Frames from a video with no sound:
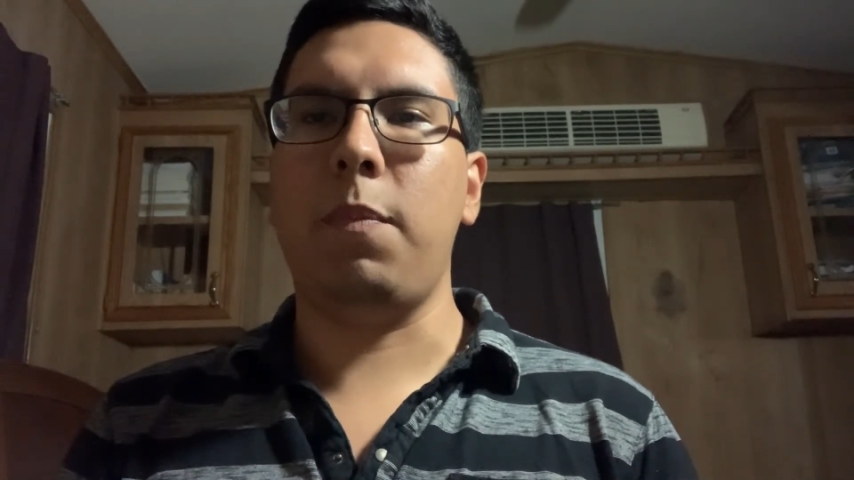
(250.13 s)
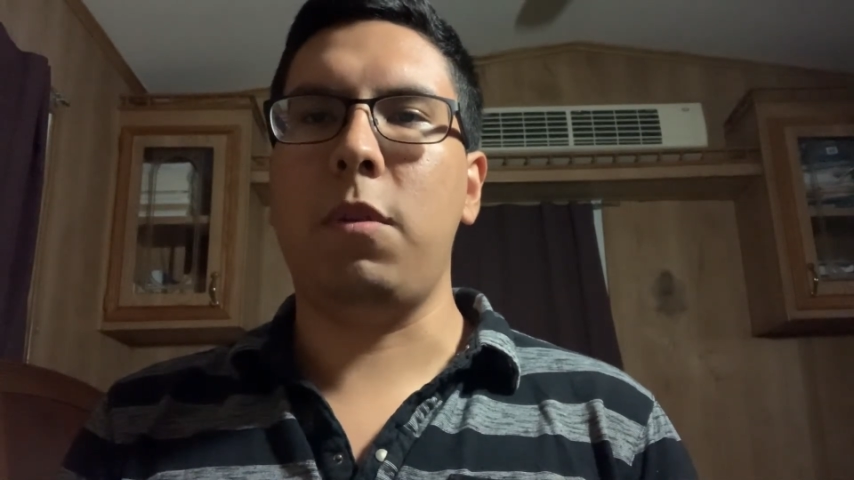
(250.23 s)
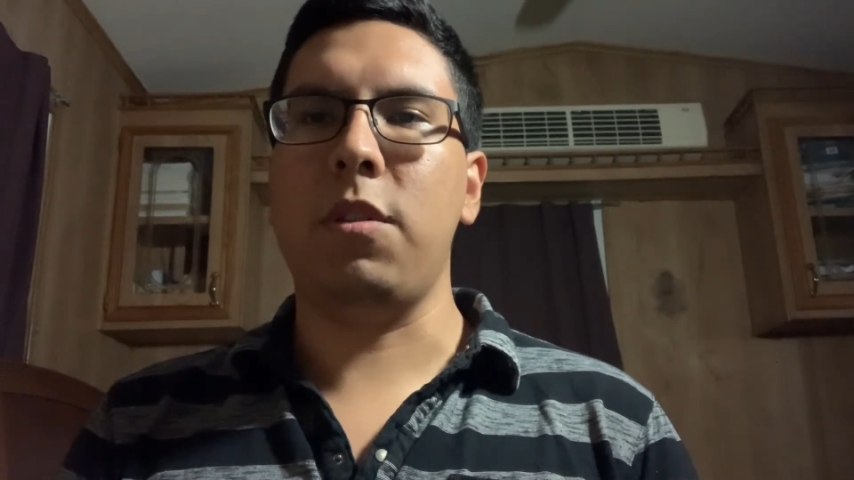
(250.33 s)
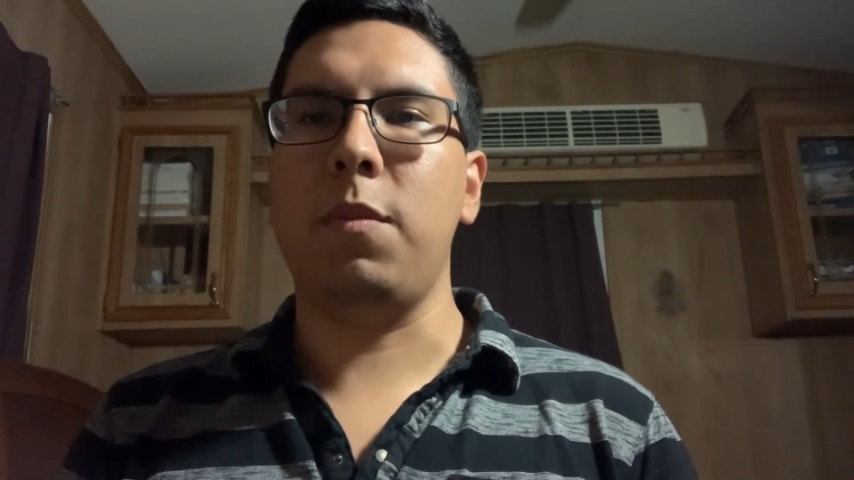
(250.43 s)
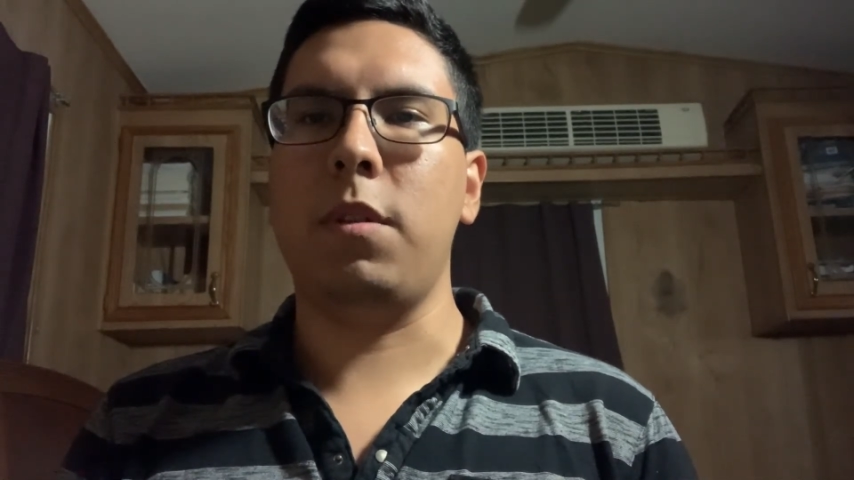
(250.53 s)

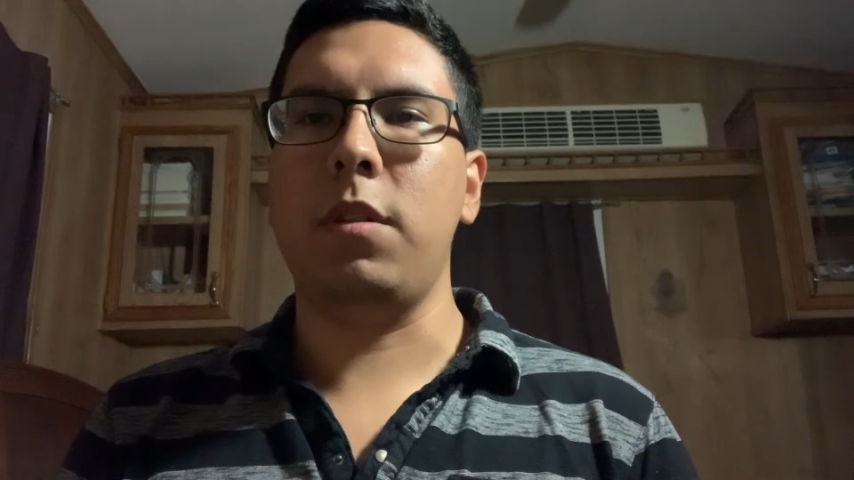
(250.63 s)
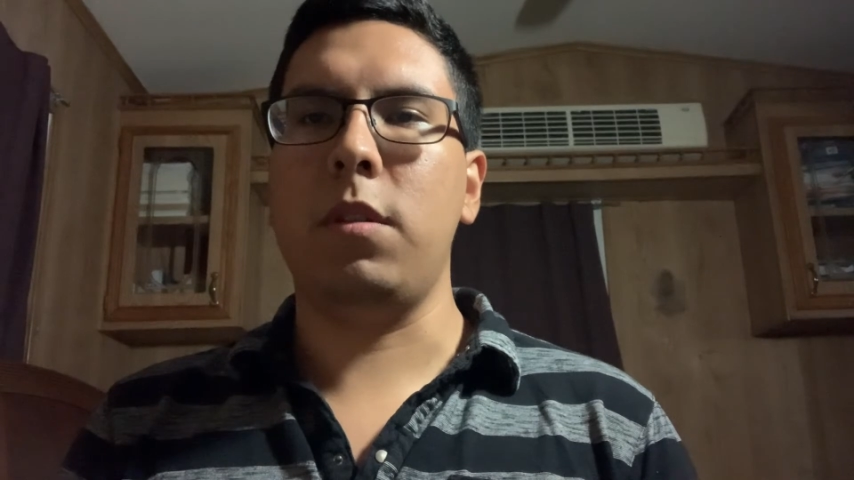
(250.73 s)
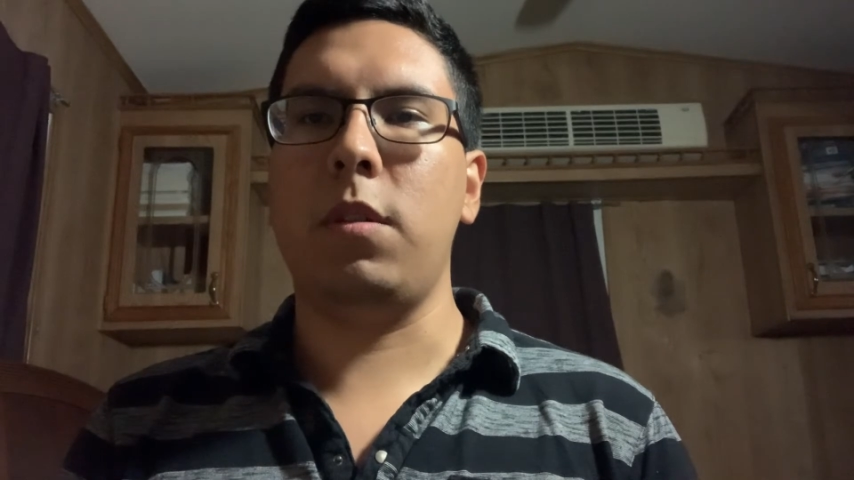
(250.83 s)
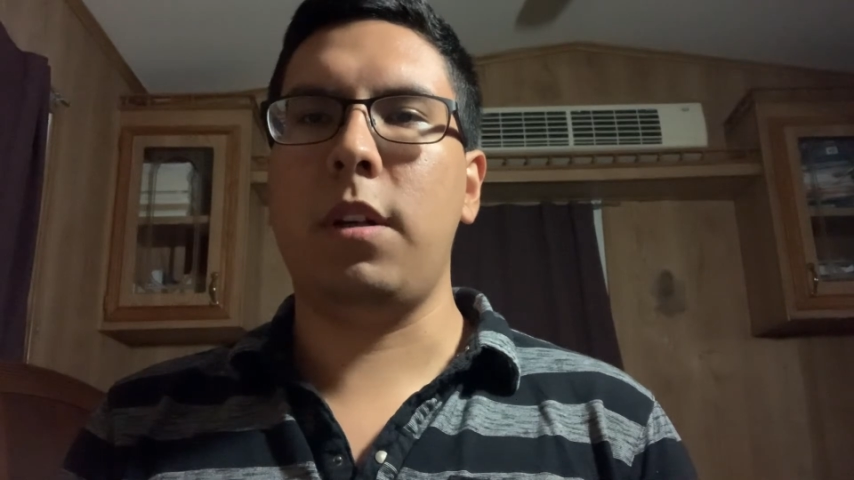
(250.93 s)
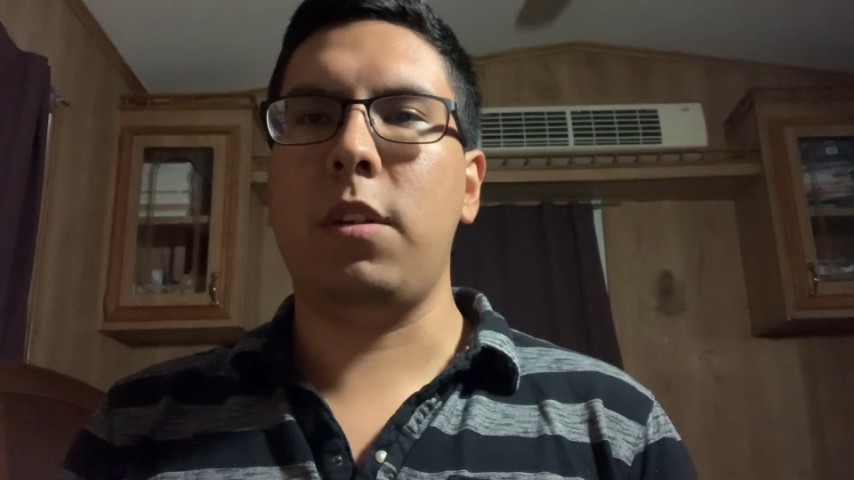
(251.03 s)
person because
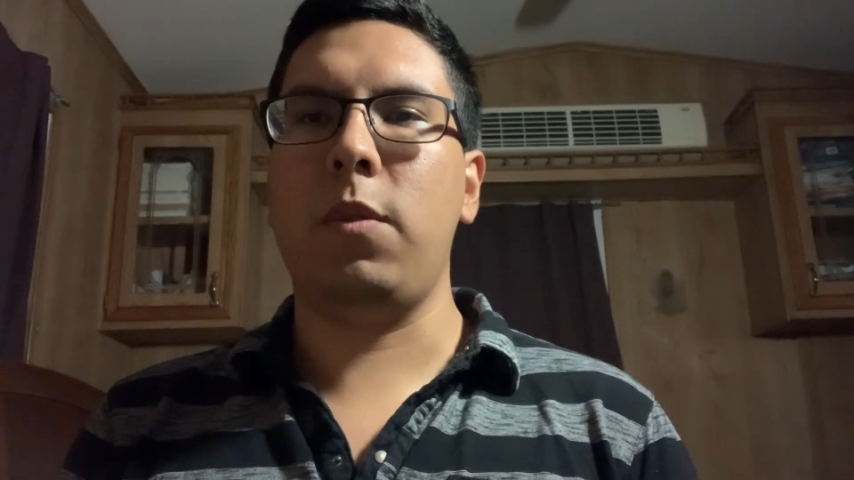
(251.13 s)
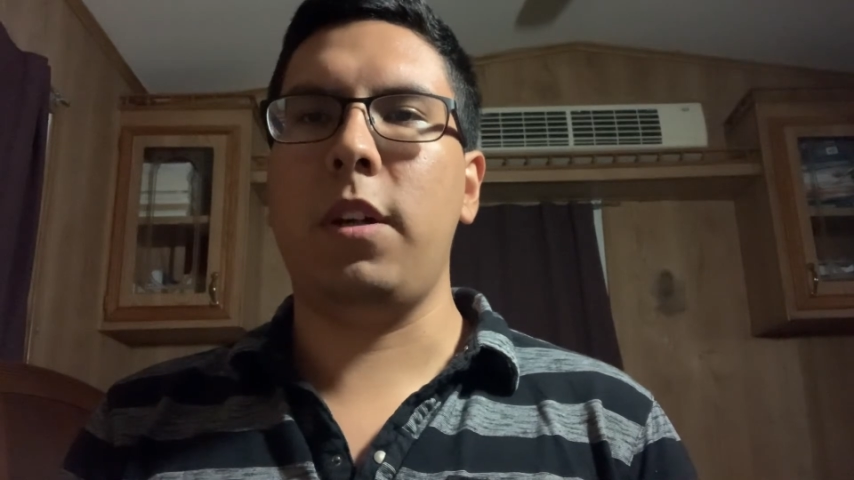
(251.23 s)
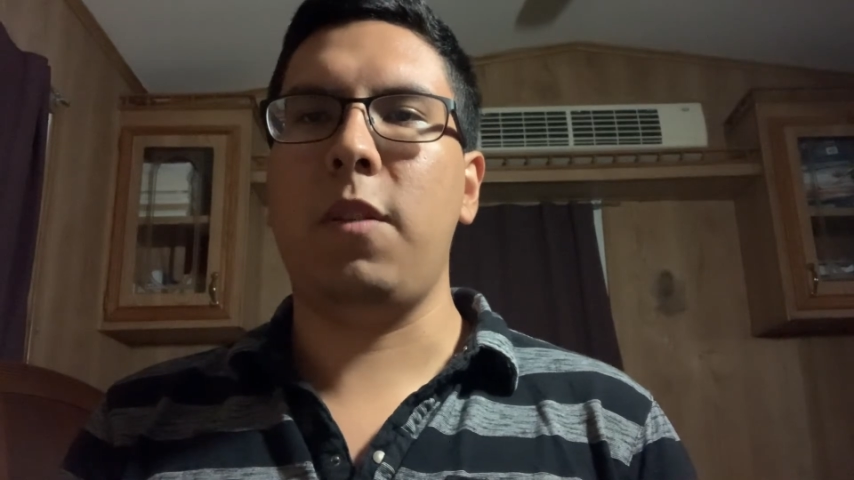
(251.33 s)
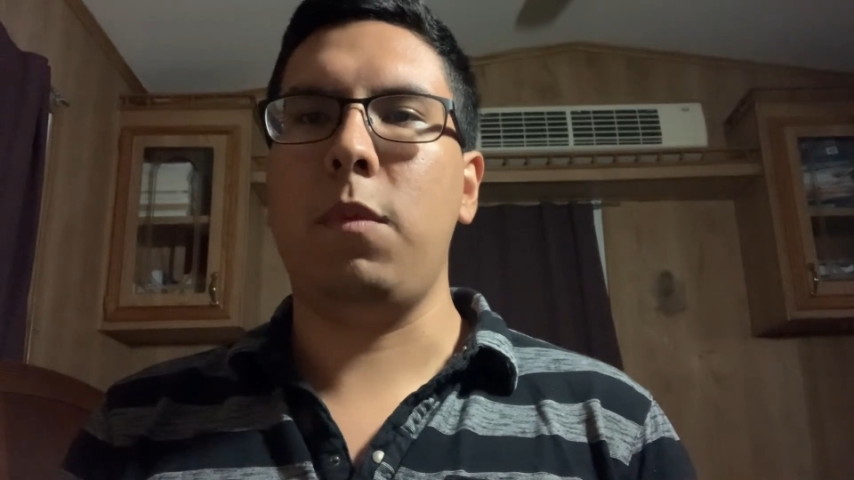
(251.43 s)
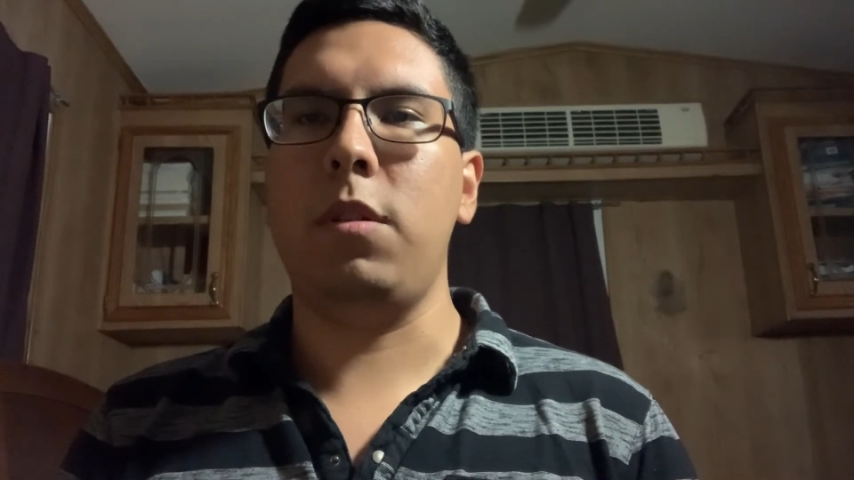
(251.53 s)
you're not doing it
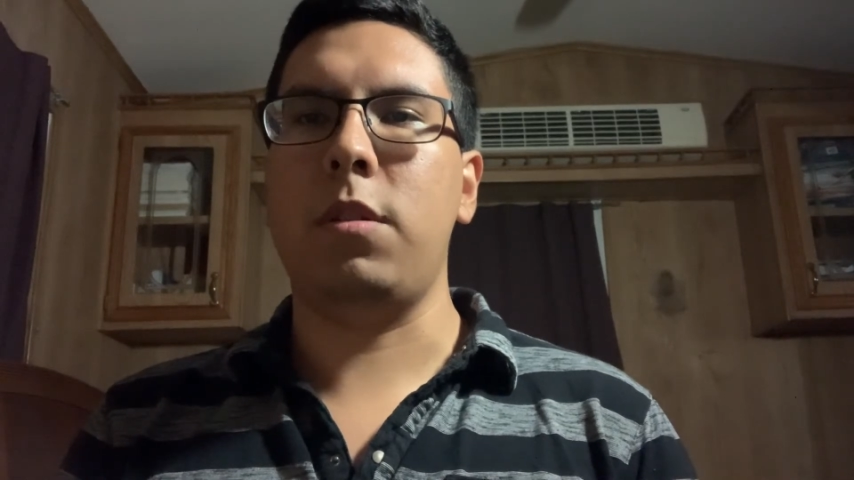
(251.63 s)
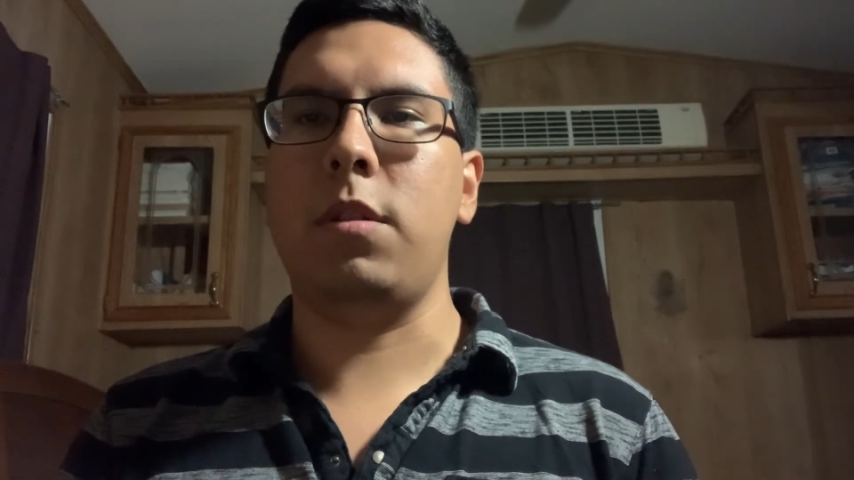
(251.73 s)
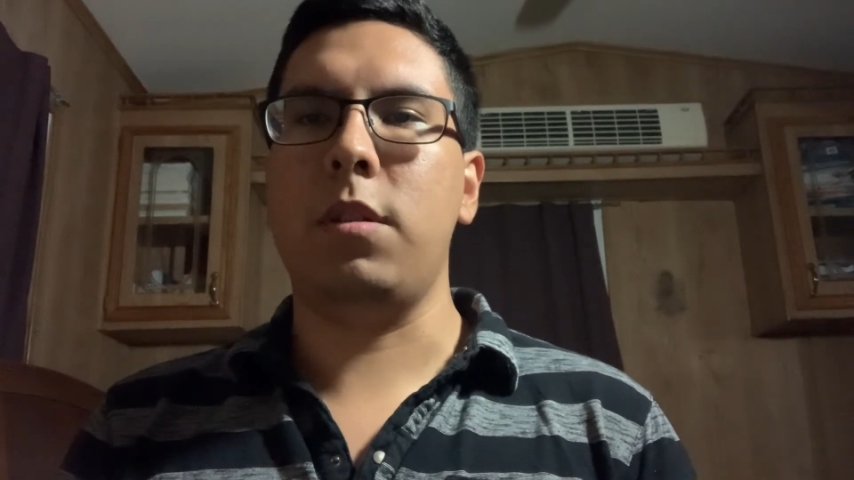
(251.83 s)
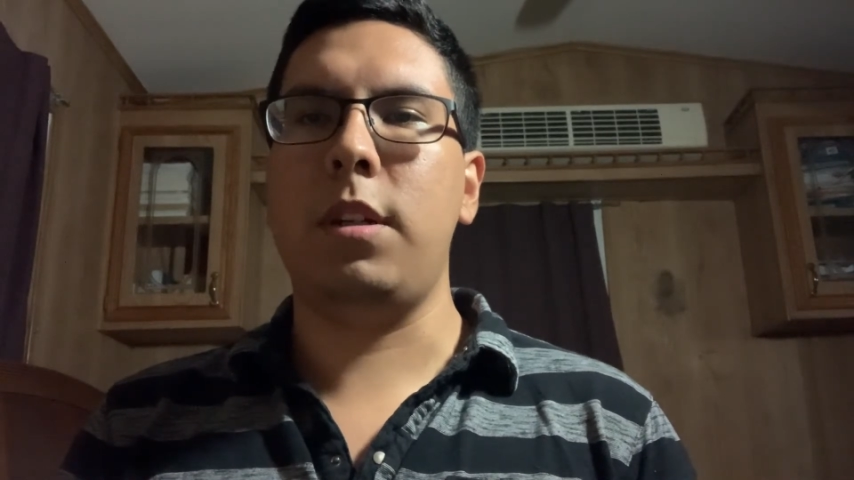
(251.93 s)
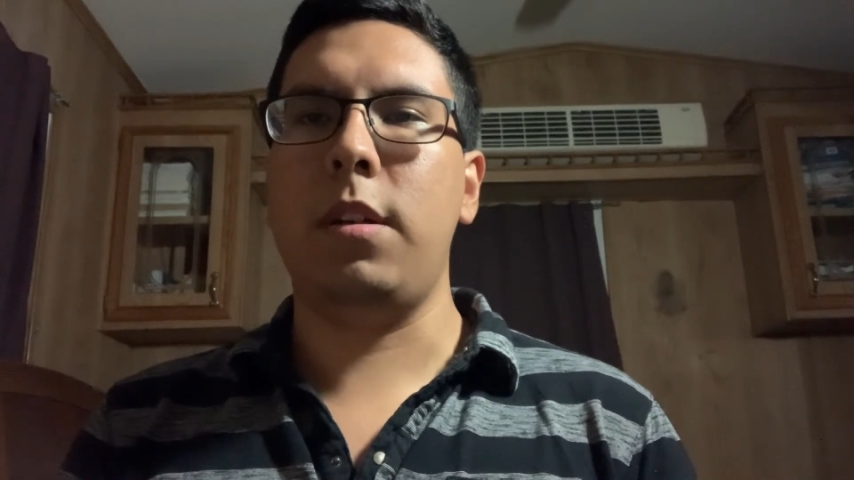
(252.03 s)
out of malicious
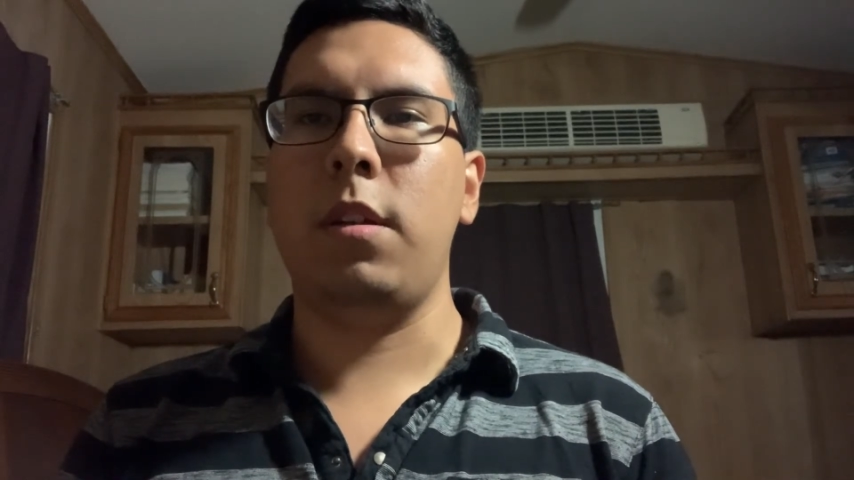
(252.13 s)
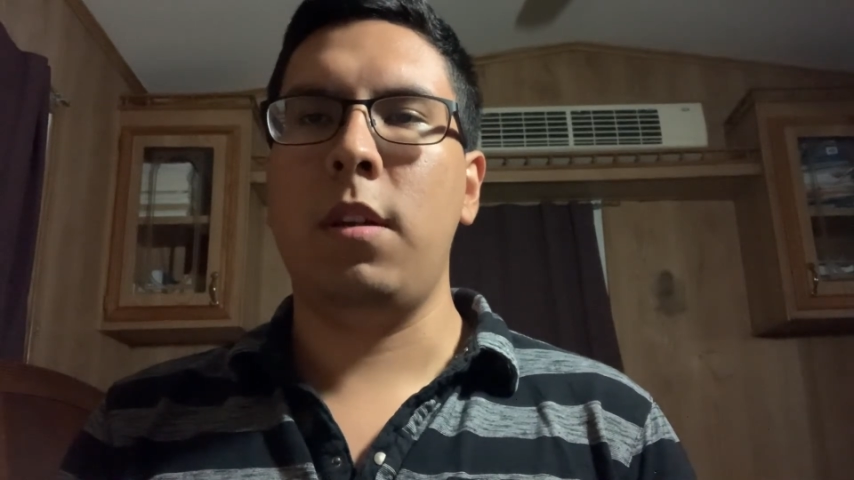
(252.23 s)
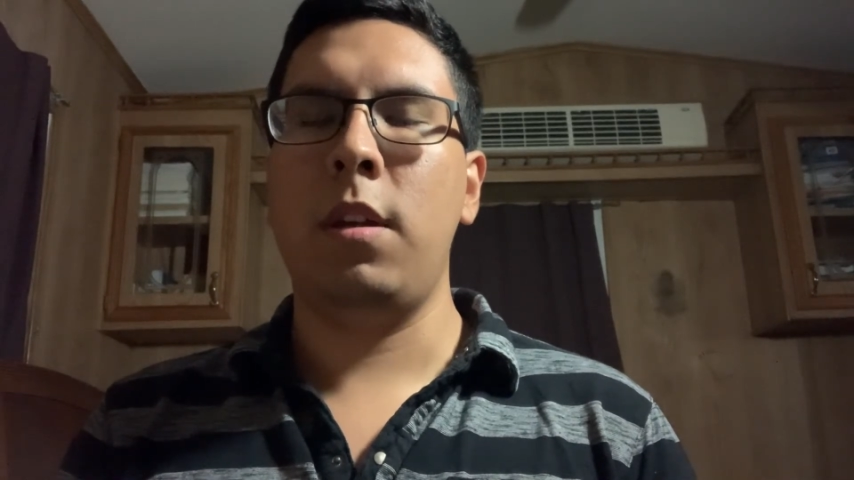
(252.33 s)
intent.